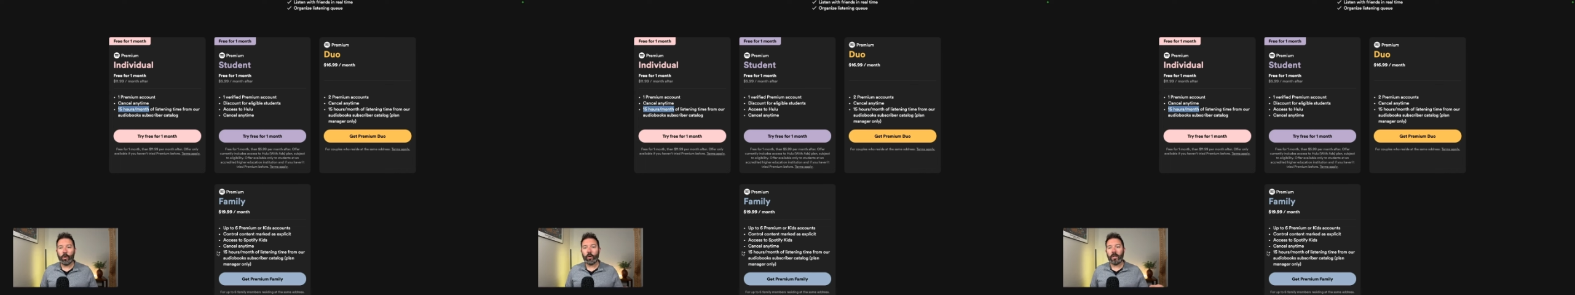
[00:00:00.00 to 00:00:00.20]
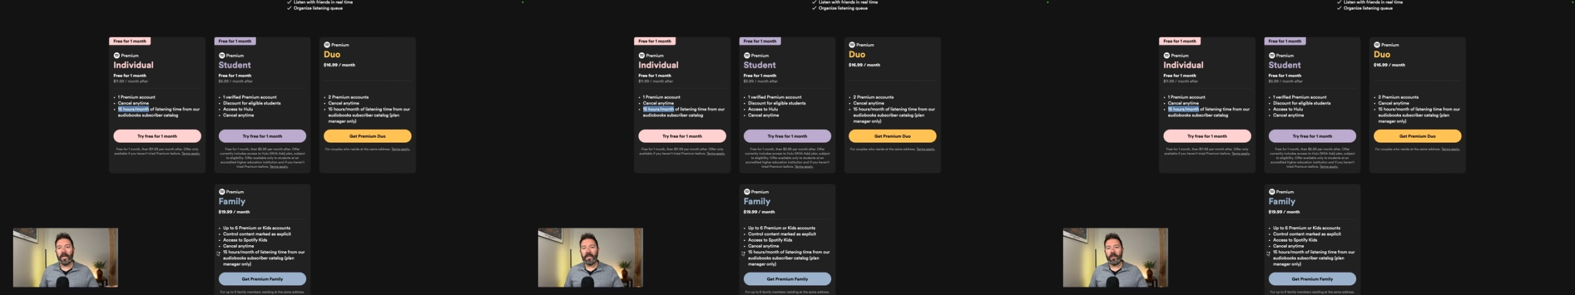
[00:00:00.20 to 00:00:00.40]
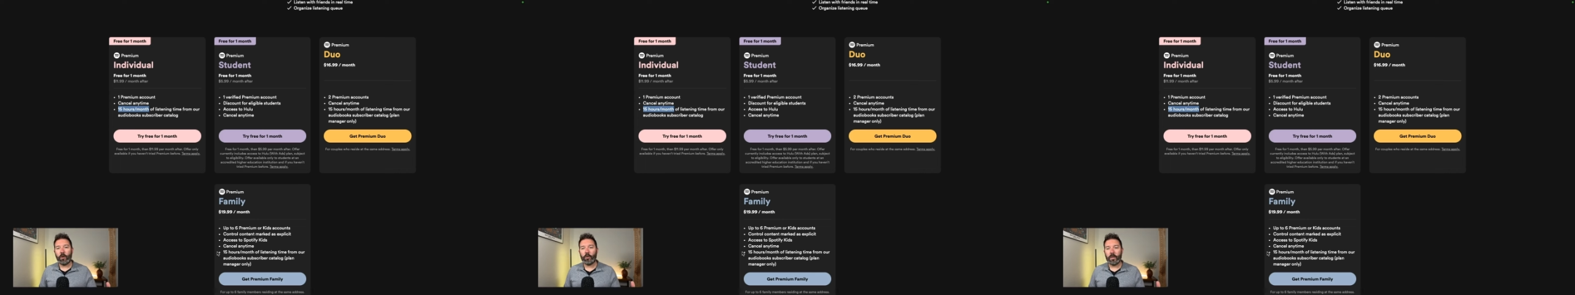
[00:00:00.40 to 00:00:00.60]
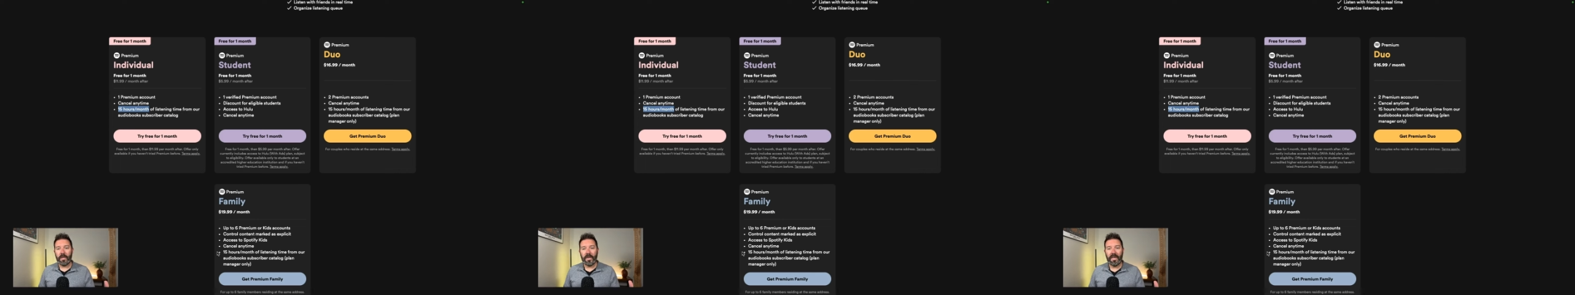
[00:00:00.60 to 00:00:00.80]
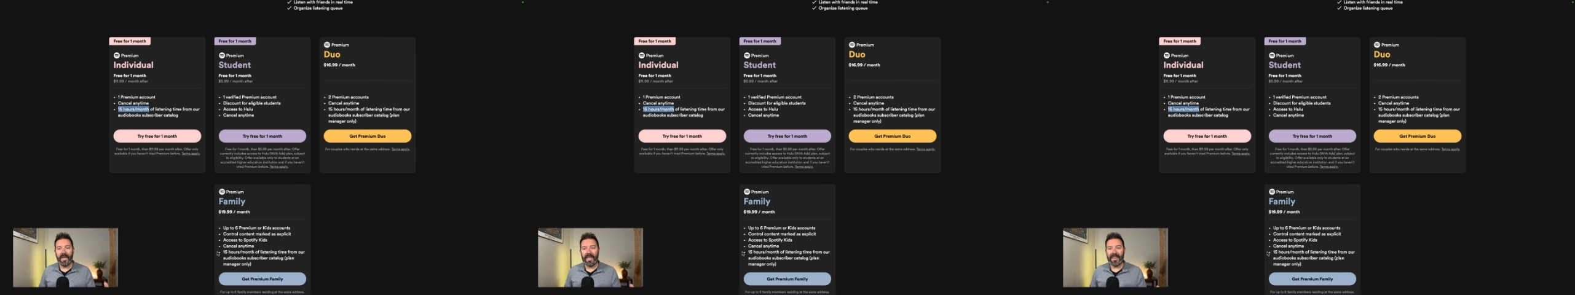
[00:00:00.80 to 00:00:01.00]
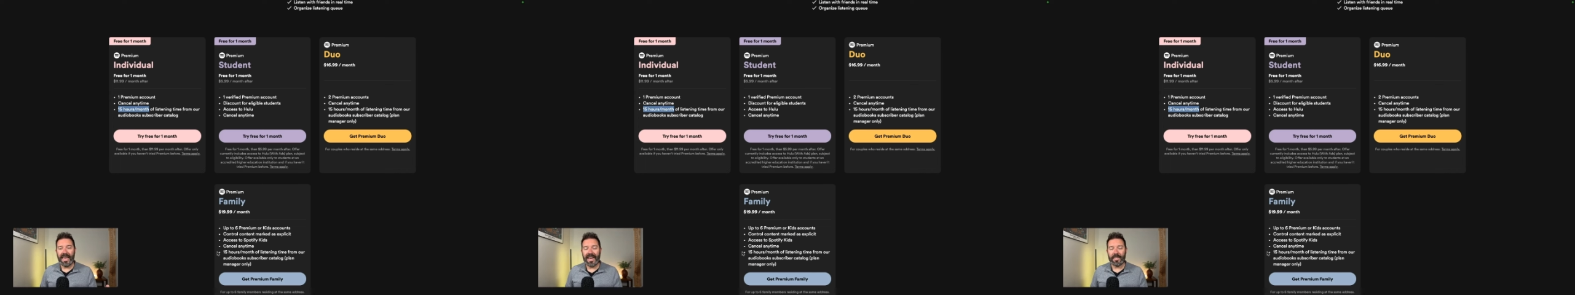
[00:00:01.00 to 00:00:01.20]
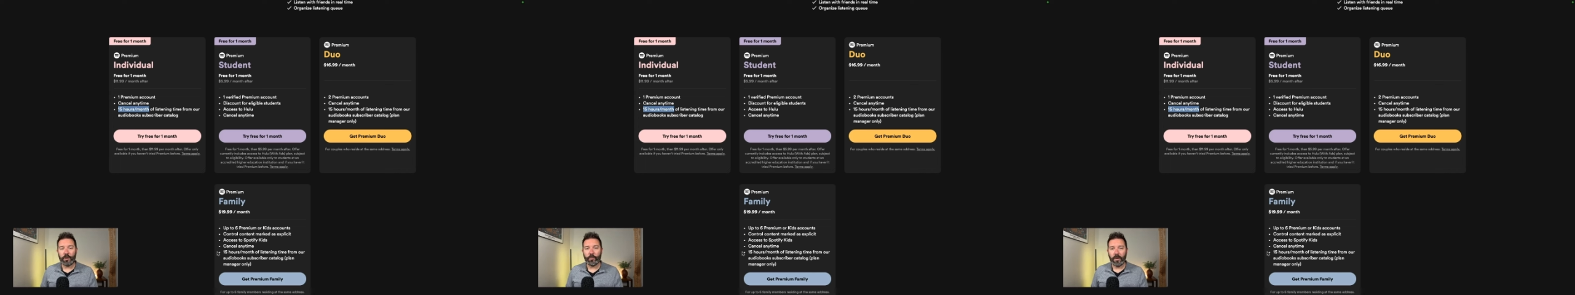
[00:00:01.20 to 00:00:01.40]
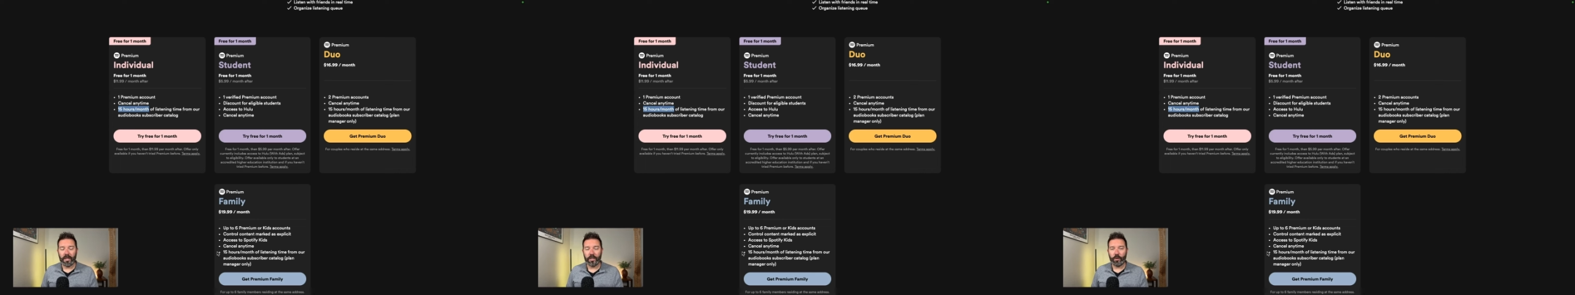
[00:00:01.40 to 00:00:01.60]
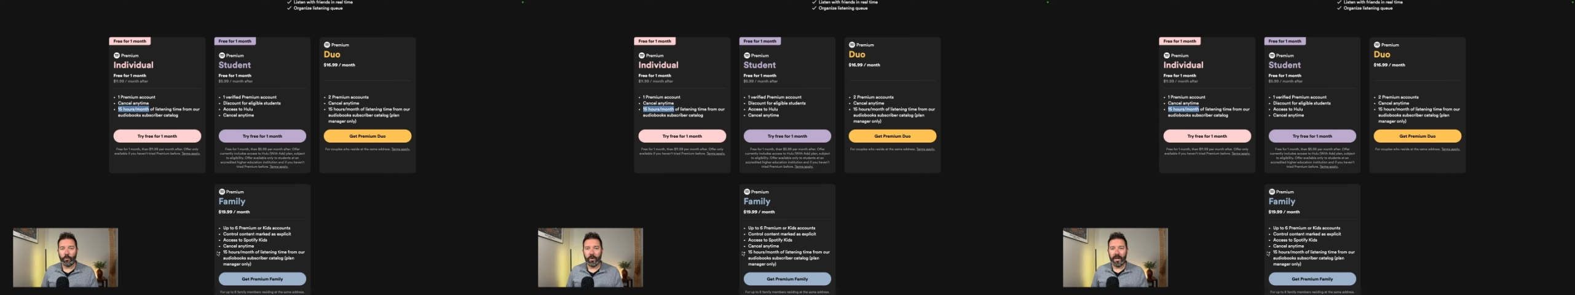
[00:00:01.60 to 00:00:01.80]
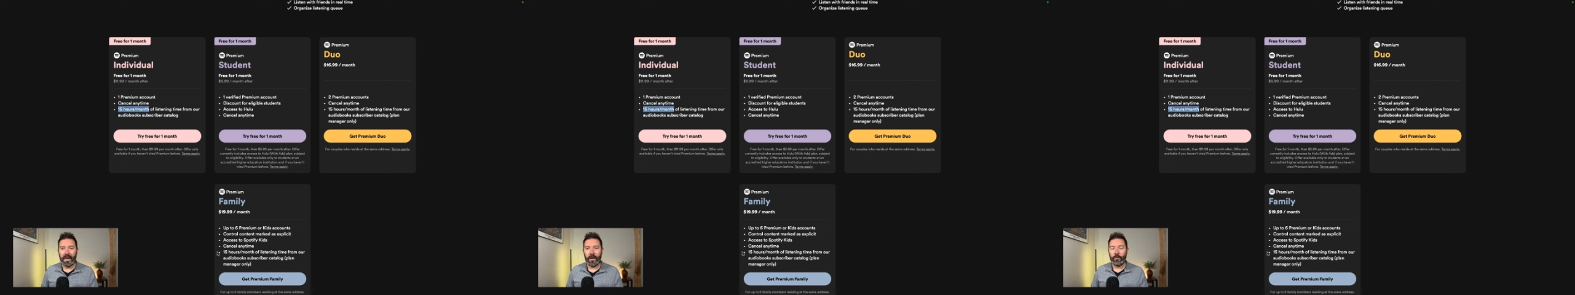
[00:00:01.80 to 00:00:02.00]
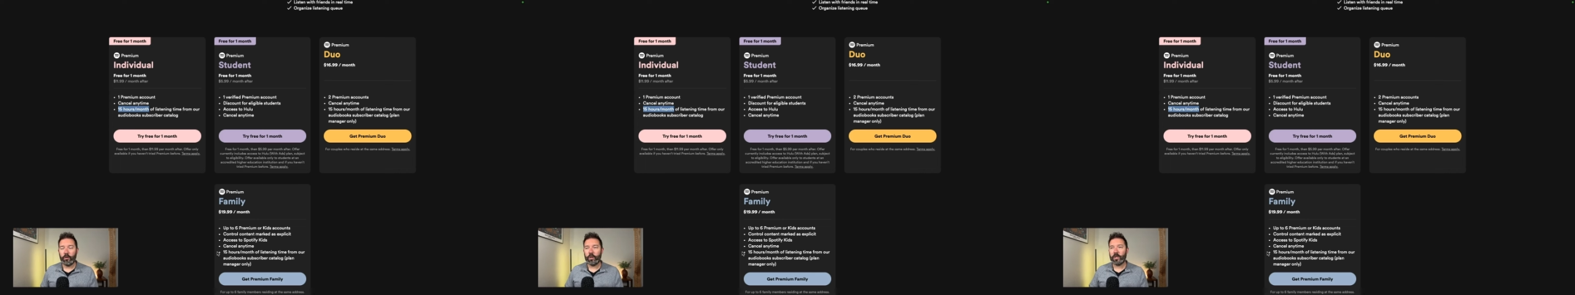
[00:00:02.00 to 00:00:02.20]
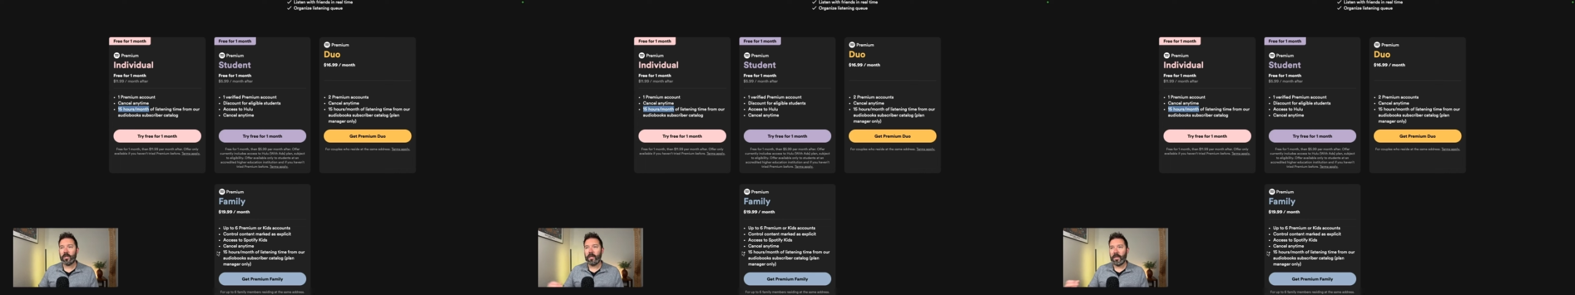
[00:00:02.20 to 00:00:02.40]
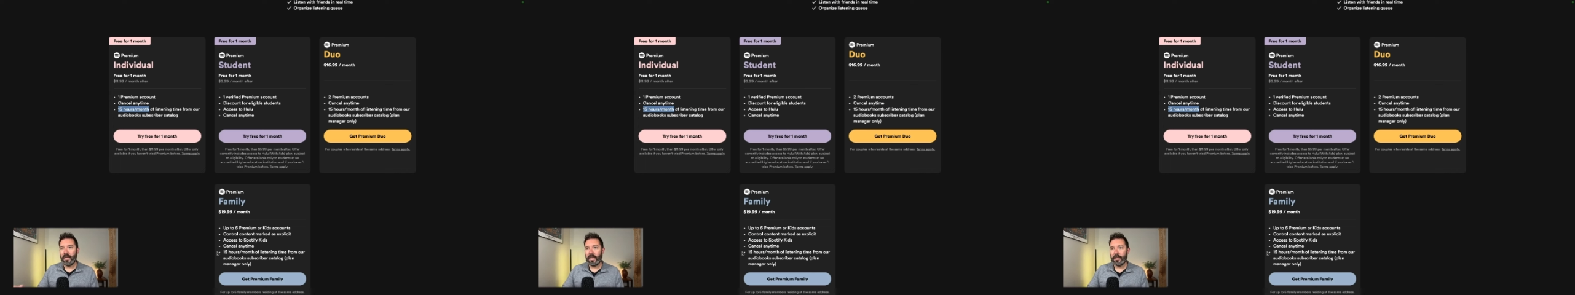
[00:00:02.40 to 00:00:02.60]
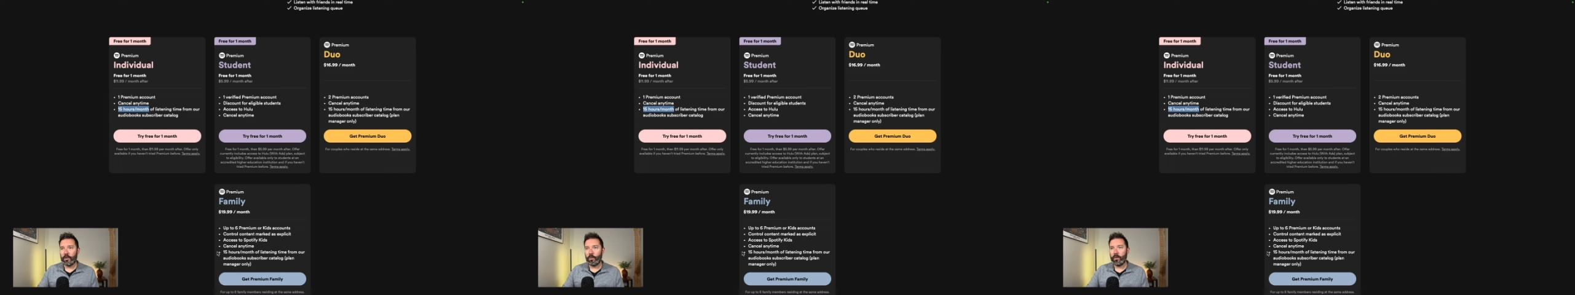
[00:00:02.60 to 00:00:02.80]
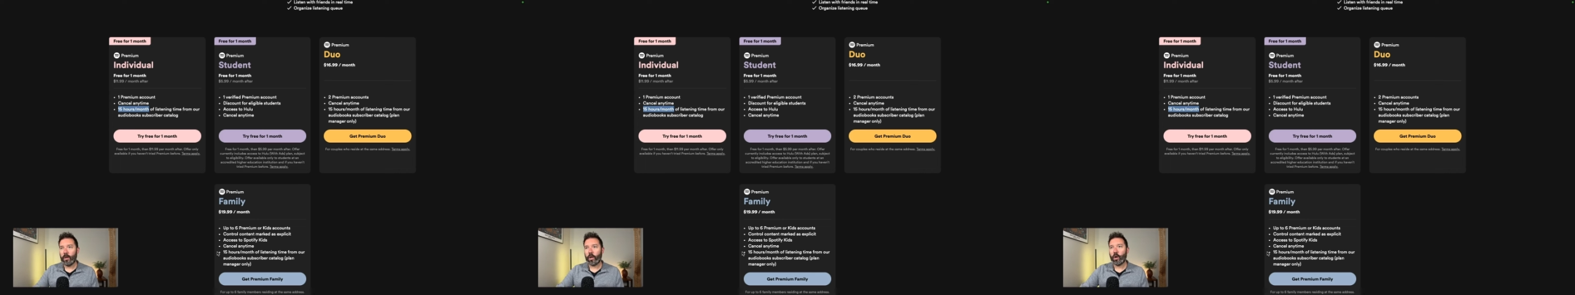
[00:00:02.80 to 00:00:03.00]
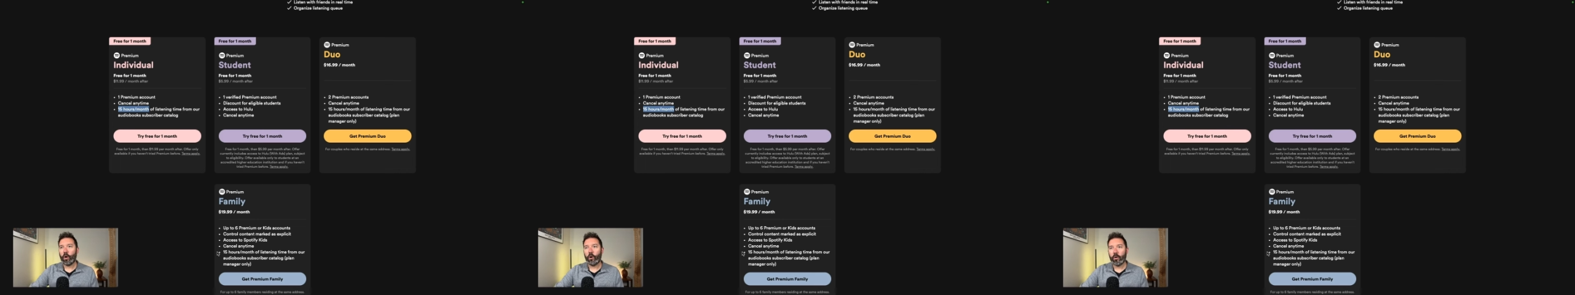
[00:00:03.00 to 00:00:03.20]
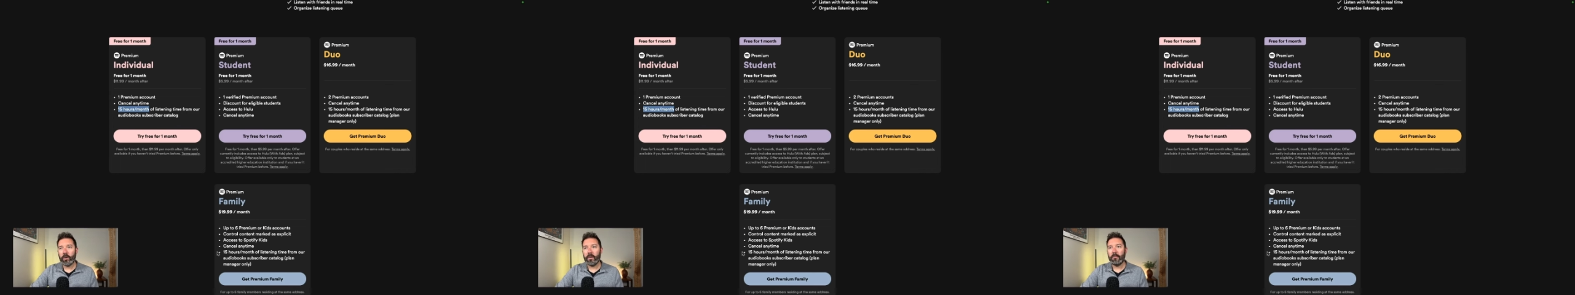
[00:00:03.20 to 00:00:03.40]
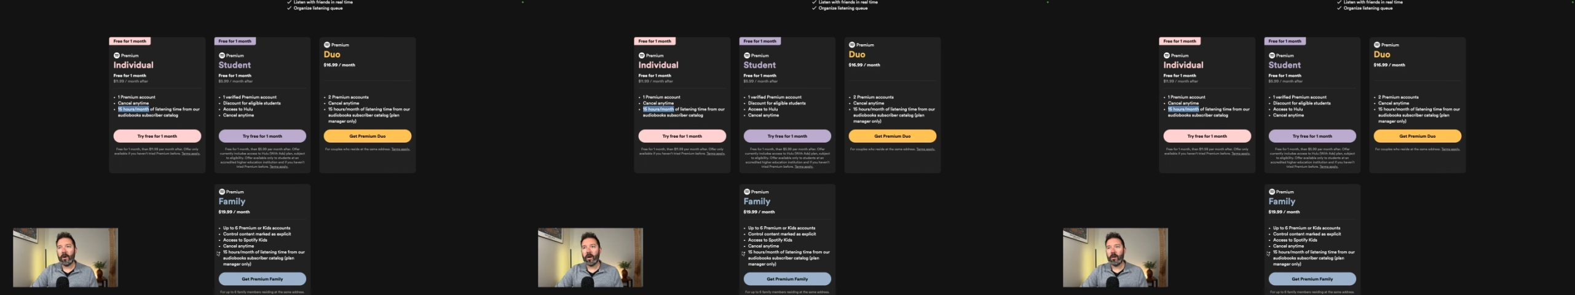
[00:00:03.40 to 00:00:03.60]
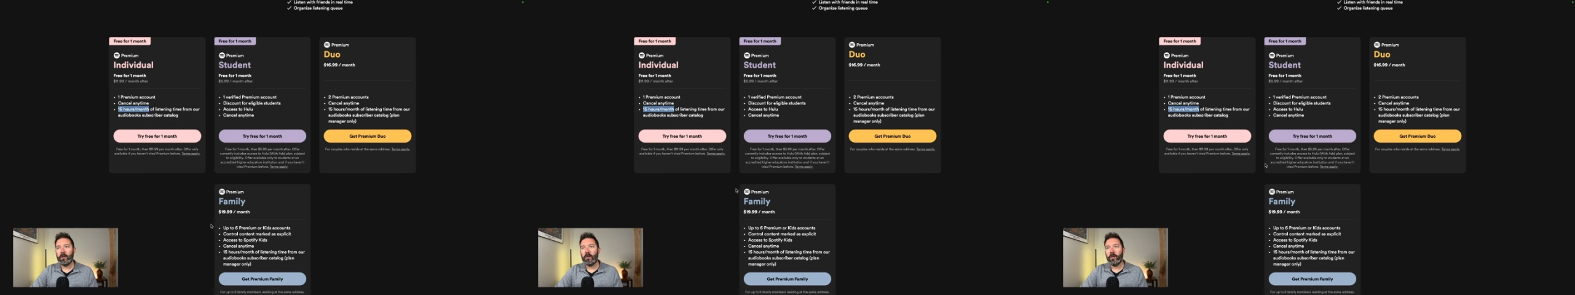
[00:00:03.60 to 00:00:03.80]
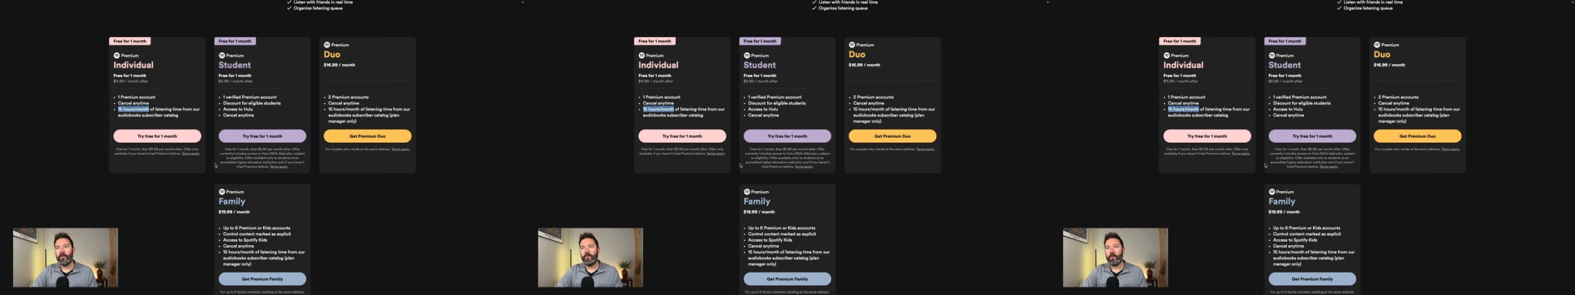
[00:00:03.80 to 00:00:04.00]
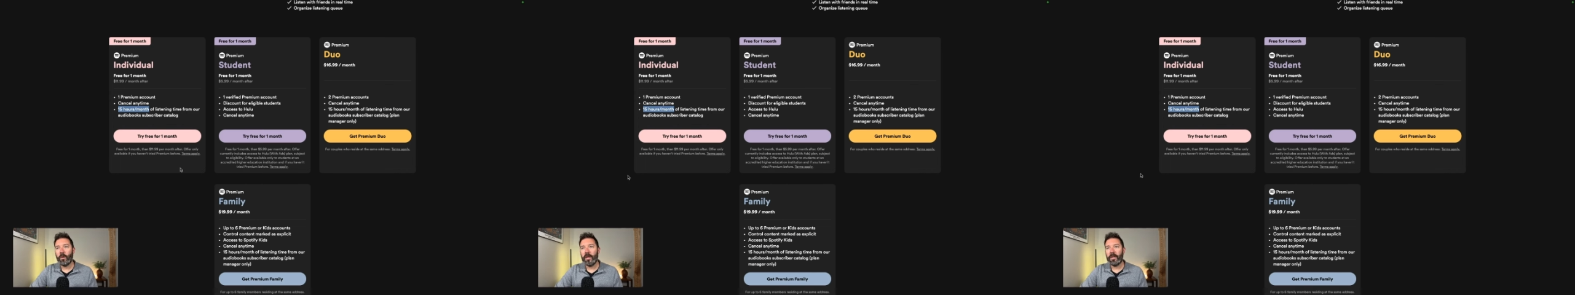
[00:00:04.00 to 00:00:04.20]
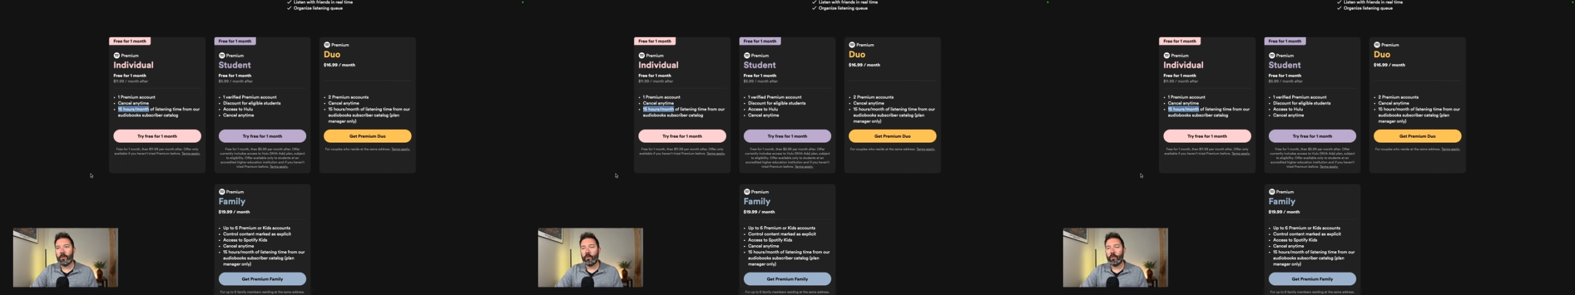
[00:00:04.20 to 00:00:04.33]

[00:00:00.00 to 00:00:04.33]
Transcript: [unreadable: no face in view]